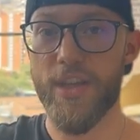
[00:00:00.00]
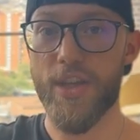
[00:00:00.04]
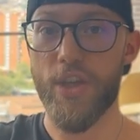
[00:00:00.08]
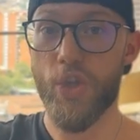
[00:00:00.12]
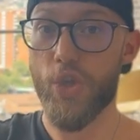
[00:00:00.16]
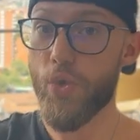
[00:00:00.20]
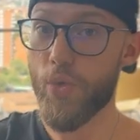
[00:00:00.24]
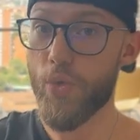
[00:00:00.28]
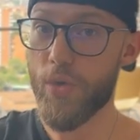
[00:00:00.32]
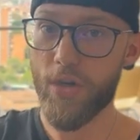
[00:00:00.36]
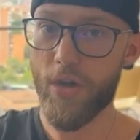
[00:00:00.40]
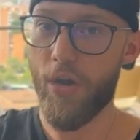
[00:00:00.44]

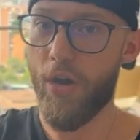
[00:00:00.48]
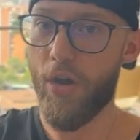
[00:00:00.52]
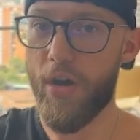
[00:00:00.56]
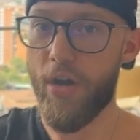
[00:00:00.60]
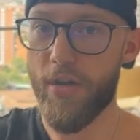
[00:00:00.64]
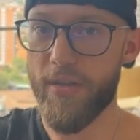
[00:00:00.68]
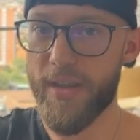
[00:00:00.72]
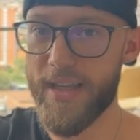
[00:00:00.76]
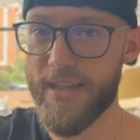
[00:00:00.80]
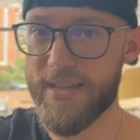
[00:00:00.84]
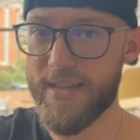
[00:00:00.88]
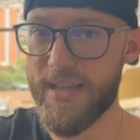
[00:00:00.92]
You can
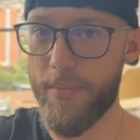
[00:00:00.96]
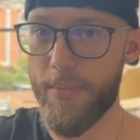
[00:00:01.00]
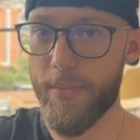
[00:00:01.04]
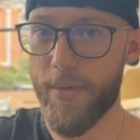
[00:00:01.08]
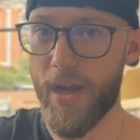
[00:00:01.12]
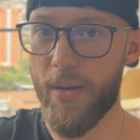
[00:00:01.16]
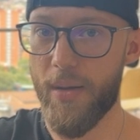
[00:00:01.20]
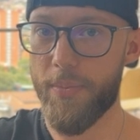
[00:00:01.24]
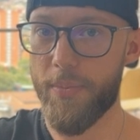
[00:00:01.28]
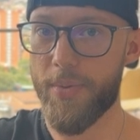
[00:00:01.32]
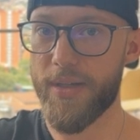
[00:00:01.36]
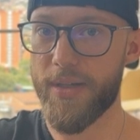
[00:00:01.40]
call that same
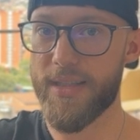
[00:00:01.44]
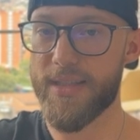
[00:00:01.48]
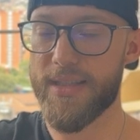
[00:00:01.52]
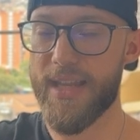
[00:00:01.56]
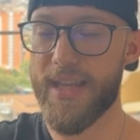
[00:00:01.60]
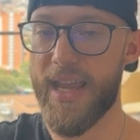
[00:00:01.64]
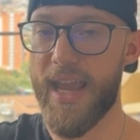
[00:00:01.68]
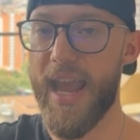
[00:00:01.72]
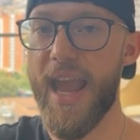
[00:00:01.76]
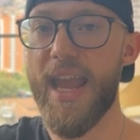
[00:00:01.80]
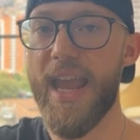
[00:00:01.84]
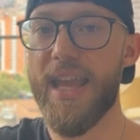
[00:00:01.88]
company and
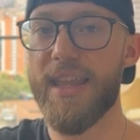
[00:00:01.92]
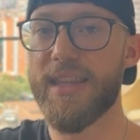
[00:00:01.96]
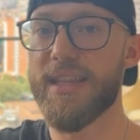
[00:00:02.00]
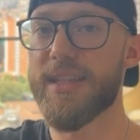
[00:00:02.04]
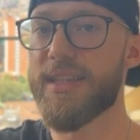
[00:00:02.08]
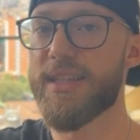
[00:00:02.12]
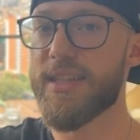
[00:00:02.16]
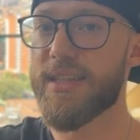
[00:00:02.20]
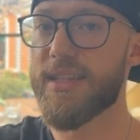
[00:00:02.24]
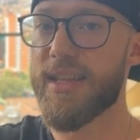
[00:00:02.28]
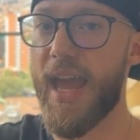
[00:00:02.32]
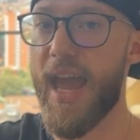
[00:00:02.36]
say, hey,
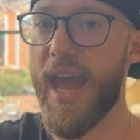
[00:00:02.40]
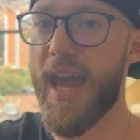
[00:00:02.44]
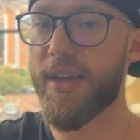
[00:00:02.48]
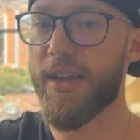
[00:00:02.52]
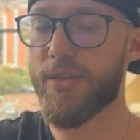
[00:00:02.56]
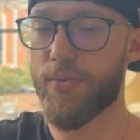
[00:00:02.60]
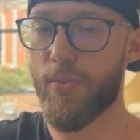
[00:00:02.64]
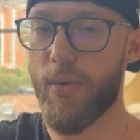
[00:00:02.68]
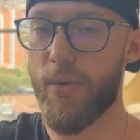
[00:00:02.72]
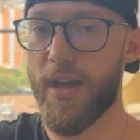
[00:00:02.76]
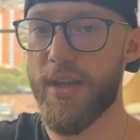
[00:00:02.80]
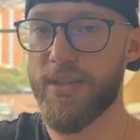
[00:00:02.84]
this is
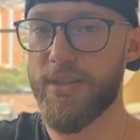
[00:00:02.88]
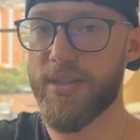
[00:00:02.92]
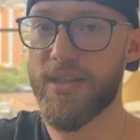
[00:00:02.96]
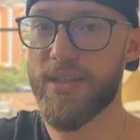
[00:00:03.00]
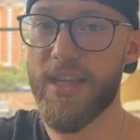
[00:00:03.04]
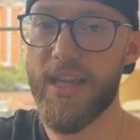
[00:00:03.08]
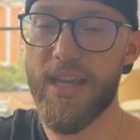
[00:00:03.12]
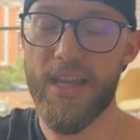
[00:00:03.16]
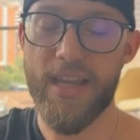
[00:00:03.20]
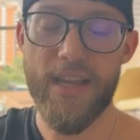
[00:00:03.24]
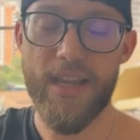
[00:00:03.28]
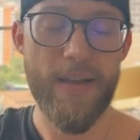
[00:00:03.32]

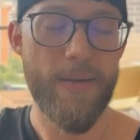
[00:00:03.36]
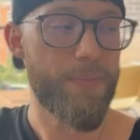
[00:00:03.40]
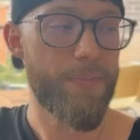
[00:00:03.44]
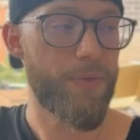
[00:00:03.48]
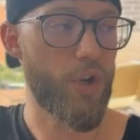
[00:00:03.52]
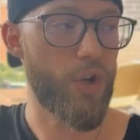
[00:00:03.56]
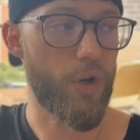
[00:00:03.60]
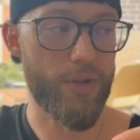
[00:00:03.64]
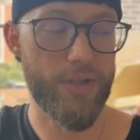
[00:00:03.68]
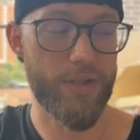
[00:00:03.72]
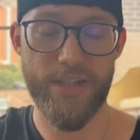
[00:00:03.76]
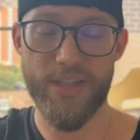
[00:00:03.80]
XYZ,
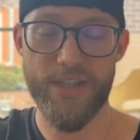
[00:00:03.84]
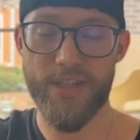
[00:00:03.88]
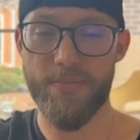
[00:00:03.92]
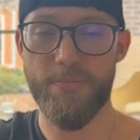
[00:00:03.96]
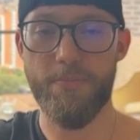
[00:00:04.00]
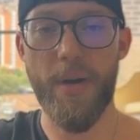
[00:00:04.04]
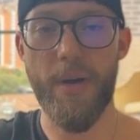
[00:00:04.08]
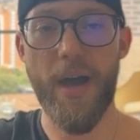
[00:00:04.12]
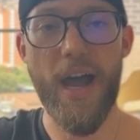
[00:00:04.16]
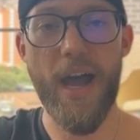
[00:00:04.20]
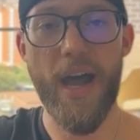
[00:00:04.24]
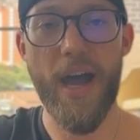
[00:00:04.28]
this is
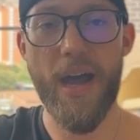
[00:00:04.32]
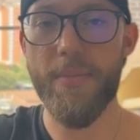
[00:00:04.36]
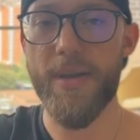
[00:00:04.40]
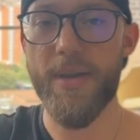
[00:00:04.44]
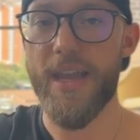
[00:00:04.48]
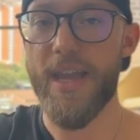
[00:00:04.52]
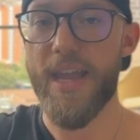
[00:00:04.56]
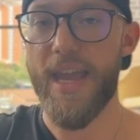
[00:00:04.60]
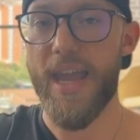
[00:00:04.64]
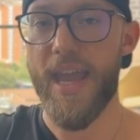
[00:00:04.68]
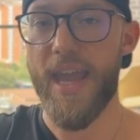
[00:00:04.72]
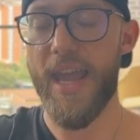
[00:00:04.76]
Bob,
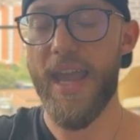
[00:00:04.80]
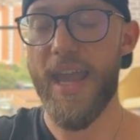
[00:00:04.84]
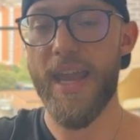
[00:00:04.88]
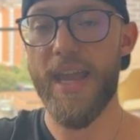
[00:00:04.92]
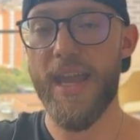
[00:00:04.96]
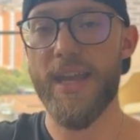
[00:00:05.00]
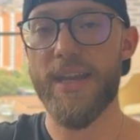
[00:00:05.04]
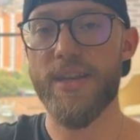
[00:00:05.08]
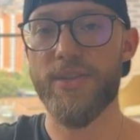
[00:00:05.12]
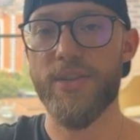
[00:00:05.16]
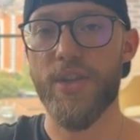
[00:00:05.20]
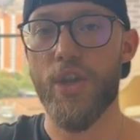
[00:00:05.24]

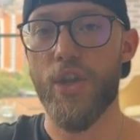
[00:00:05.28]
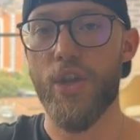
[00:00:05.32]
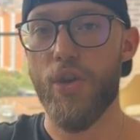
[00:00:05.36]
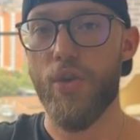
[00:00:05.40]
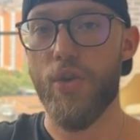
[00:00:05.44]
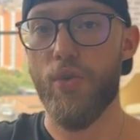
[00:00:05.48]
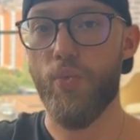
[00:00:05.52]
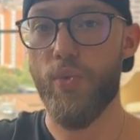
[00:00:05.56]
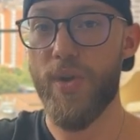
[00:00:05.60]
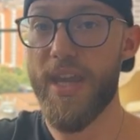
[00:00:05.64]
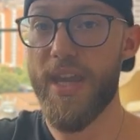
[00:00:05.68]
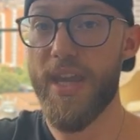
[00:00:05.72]
and
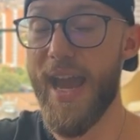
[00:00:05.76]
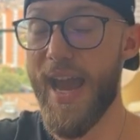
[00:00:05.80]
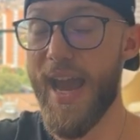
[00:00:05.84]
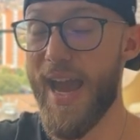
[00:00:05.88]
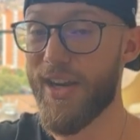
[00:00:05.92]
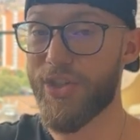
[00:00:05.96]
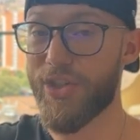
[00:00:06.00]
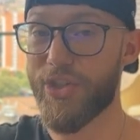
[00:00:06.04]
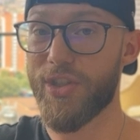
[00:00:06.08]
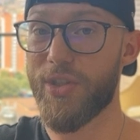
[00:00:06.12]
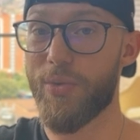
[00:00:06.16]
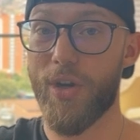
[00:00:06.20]
we
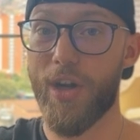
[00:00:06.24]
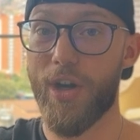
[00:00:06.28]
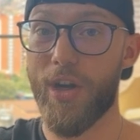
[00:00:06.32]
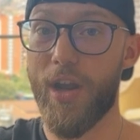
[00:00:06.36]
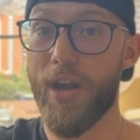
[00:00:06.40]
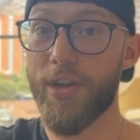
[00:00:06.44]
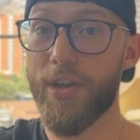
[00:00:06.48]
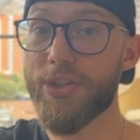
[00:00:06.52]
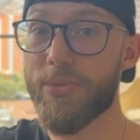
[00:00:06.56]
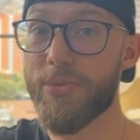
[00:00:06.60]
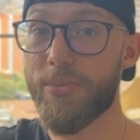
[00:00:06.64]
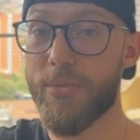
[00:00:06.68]
actually were a
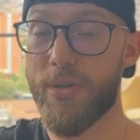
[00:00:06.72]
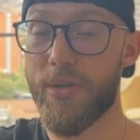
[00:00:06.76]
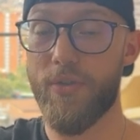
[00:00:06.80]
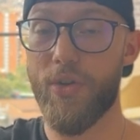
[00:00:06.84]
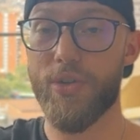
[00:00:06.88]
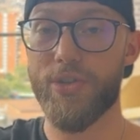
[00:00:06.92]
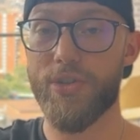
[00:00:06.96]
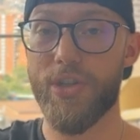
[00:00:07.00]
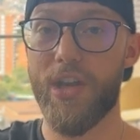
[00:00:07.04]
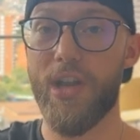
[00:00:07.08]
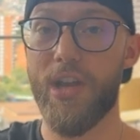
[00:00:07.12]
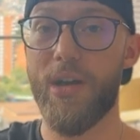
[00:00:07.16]
customer of
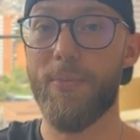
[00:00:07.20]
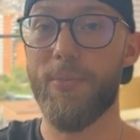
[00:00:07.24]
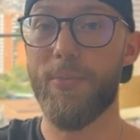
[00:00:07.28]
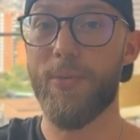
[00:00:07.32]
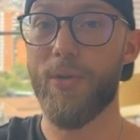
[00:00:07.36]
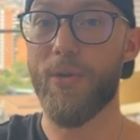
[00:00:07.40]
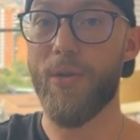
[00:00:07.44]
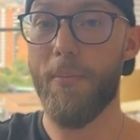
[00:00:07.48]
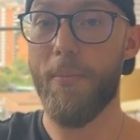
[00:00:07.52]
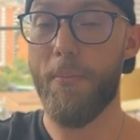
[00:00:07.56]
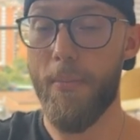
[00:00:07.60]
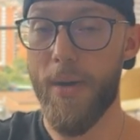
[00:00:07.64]
yours a
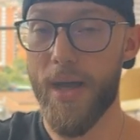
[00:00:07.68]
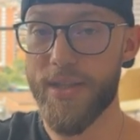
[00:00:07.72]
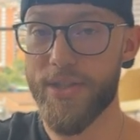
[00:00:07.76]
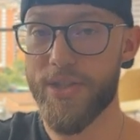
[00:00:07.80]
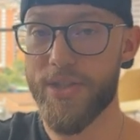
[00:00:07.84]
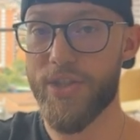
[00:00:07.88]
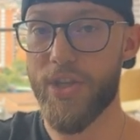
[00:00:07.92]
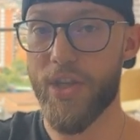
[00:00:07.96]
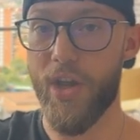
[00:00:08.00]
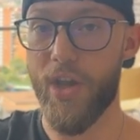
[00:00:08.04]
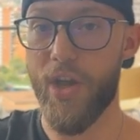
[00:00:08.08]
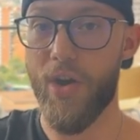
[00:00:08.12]
couple
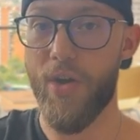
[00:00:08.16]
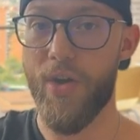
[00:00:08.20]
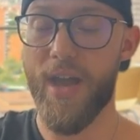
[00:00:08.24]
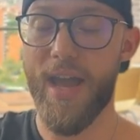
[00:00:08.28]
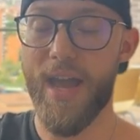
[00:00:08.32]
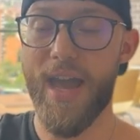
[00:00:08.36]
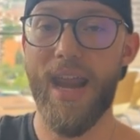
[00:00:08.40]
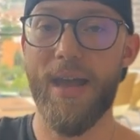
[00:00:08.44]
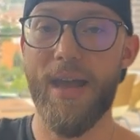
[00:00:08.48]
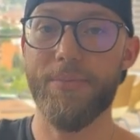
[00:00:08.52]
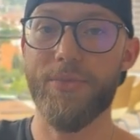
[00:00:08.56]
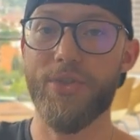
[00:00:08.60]
months ago,
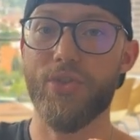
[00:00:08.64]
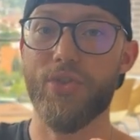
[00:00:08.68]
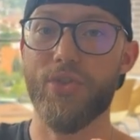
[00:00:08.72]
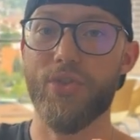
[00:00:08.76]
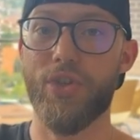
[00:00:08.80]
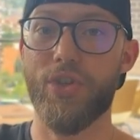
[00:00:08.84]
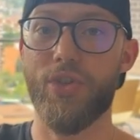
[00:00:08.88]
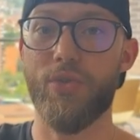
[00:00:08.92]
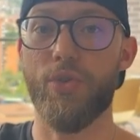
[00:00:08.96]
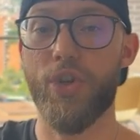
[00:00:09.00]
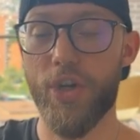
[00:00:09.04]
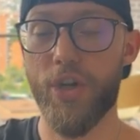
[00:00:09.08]
and I'm just
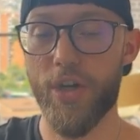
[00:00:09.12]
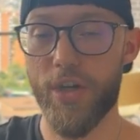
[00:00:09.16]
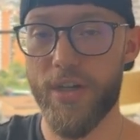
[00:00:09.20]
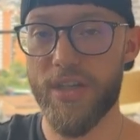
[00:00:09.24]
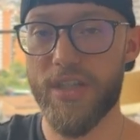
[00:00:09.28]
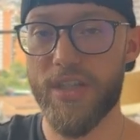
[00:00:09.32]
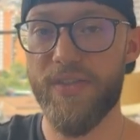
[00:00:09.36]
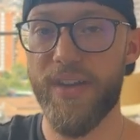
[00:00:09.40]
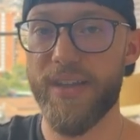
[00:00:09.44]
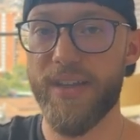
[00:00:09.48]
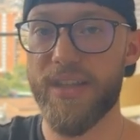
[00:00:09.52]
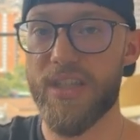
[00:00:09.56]

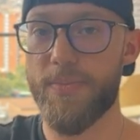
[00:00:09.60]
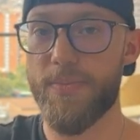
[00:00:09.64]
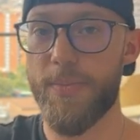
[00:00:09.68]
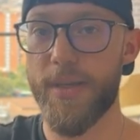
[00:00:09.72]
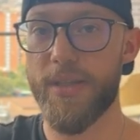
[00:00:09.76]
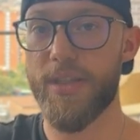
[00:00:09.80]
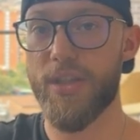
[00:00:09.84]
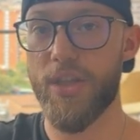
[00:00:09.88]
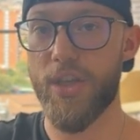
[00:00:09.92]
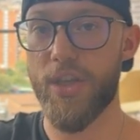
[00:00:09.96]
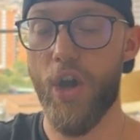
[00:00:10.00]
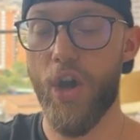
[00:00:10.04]
curious if I can
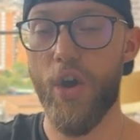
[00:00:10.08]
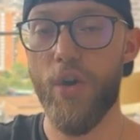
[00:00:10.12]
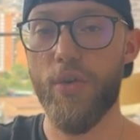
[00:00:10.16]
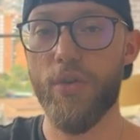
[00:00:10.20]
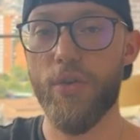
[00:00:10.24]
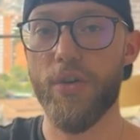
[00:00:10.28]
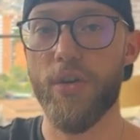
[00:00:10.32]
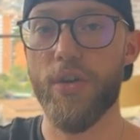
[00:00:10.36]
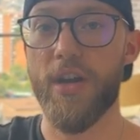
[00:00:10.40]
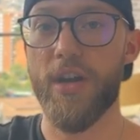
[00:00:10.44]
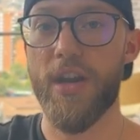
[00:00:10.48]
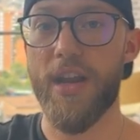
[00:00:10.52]
speak to the
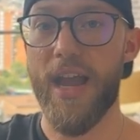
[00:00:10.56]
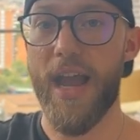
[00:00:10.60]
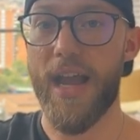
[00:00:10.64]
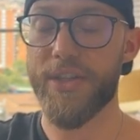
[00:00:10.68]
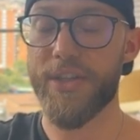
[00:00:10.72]
owner.